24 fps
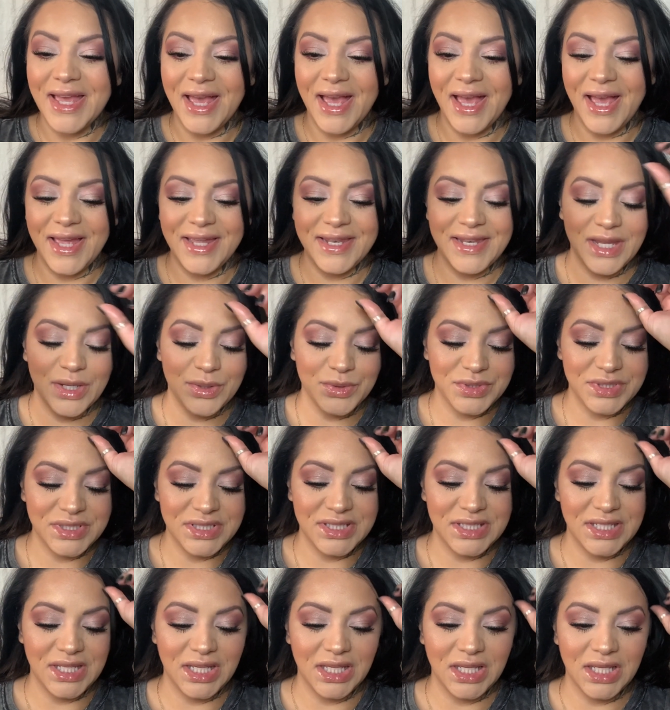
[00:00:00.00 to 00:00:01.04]

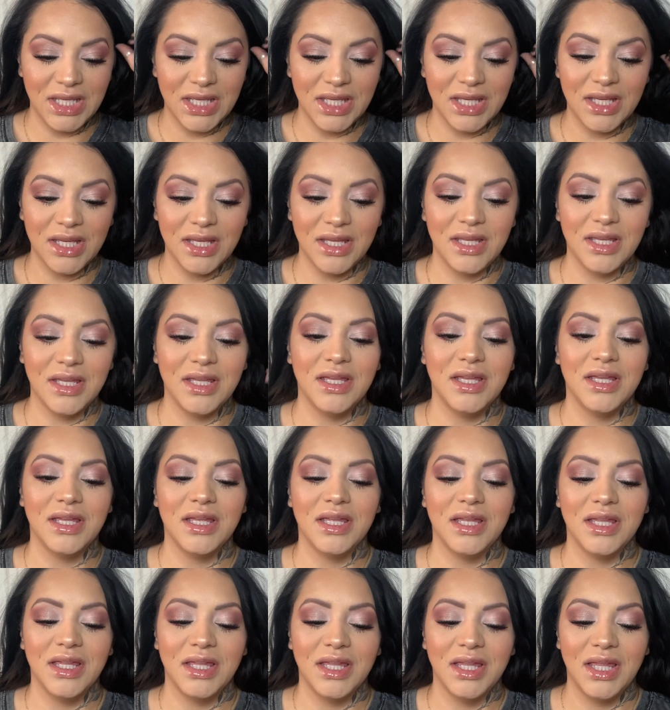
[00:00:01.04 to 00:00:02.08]
announcing
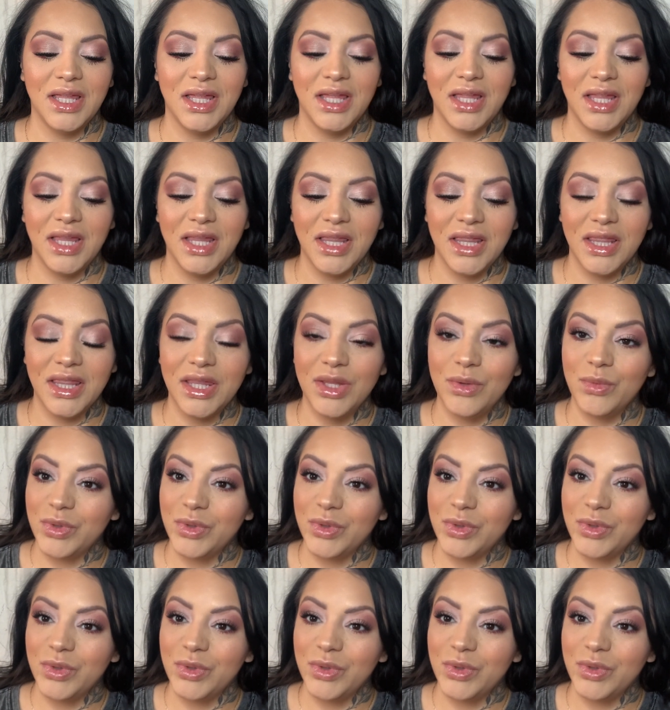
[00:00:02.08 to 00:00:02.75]
the